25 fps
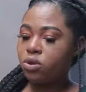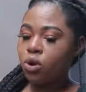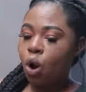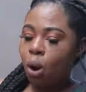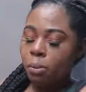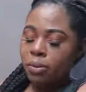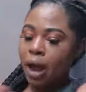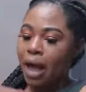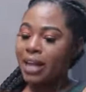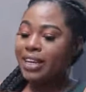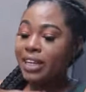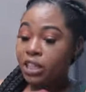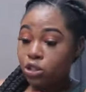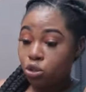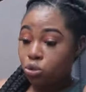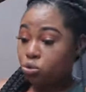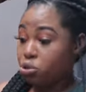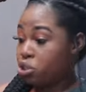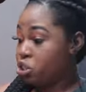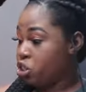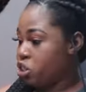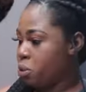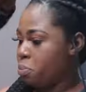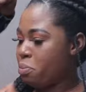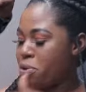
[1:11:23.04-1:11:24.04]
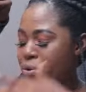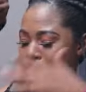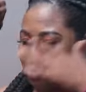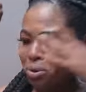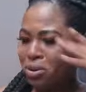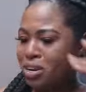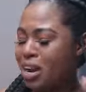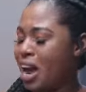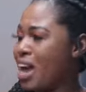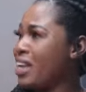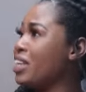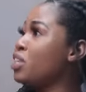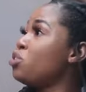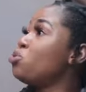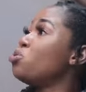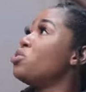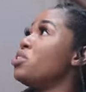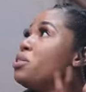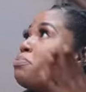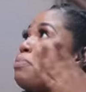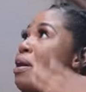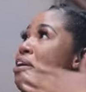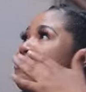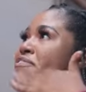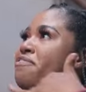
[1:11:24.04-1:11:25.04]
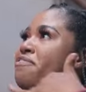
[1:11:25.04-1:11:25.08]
Come, I need to use the mirror. I need to see.